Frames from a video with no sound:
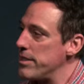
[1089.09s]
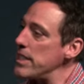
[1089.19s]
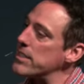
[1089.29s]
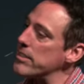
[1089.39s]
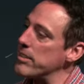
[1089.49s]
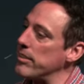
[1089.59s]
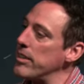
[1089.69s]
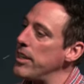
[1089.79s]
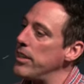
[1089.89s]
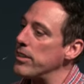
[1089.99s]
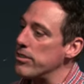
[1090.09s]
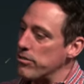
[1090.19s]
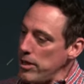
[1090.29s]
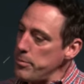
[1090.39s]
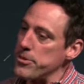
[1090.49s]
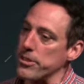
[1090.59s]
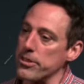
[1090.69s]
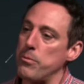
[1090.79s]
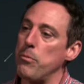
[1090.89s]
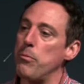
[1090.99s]
Jesus says, the
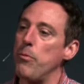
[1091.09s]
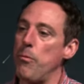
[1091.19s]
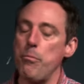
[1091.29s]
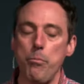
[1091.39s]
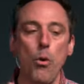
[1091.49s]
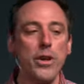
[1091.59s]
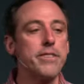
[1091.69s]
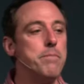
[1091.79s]
scriptures point to